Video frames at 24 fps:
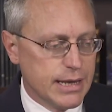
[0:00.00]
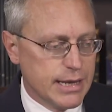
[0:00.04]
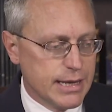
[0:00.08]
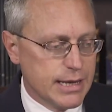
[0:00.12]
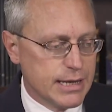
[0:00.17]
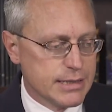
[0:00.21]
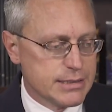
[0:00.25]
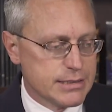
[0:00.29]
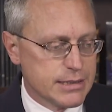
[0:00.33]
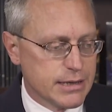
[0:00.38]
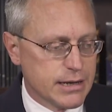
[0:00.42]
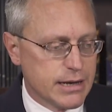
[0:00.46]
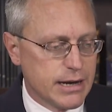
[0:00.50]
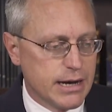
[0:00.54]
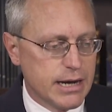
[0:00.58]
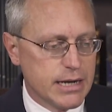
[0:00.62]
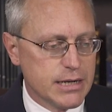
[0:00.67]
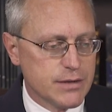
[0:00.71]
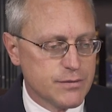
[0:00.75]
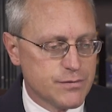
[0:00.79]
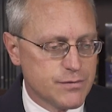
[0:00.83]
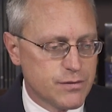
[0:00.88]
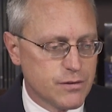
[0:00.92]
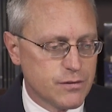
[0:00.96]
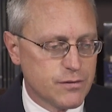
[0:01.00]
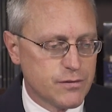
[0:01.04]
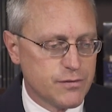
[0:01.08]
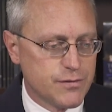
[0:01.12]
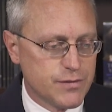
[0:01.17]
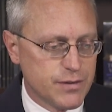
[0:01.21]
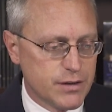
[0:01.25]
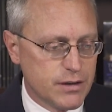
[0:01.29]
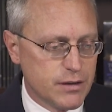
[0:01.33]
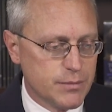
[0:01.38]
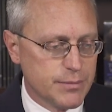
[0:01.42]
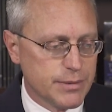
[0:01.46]
it's a kind of
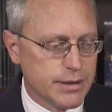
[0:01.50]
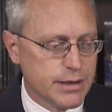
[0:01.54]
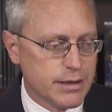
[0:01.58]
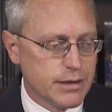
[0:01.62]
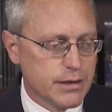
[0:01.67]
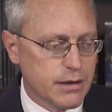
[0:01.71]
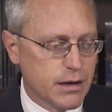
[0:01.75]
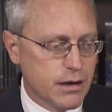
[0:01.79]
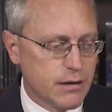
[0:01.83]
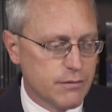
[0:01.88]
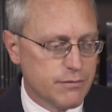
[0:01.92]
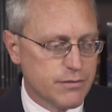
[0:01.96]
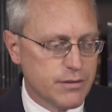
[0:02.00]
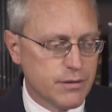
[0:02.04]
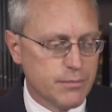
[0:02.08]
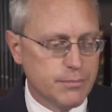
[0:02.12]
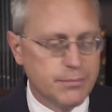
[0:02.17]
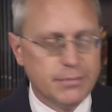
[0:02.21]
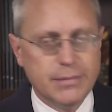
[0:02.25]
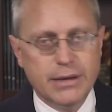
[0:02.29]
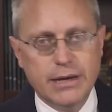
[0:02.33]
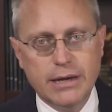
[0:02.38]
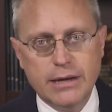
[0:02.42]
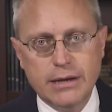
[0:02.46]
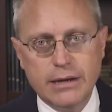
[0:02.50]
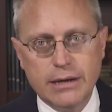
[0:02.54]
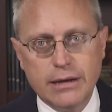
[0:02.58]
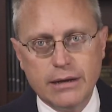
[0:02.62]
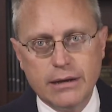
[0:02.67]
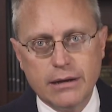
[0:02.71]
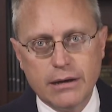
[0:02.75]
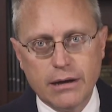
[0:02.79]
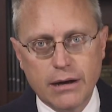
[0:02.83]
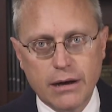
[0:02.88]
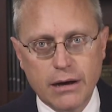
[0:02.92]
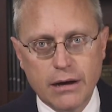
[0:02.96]
fulfillment of the
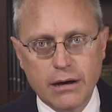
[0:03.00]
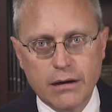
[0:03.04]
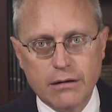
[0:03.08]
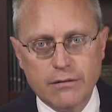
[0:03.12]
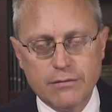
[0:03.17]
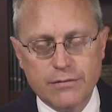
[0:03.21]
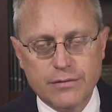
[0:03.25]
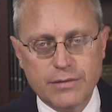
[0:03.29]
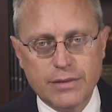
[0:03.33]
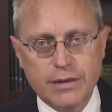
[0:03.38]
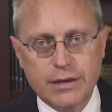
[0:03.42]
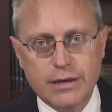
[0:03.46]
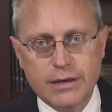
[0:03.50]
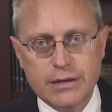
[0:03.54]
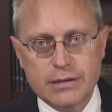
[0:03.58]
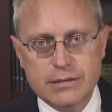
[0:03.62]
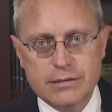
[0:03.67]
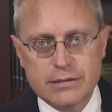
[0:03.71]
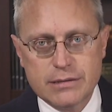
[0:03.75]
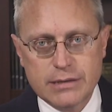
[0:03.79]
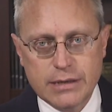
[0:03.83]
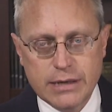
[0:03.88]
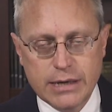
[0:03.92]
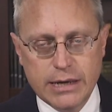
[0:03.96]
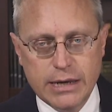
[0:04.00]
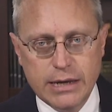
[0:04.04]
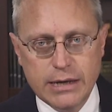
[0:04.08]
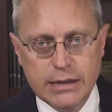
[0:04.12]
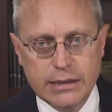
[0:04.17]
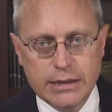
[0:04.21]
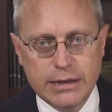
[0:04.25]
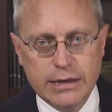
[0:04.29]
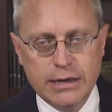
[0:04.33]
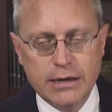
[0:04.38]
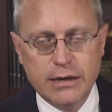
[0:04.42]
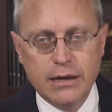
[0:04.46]
meaning of these
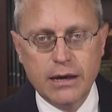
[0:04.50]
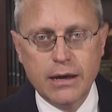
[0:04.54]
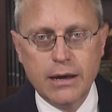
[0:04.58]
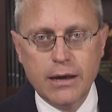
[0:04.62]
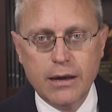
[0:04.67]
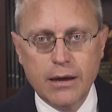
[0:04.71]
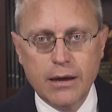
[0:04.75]
healing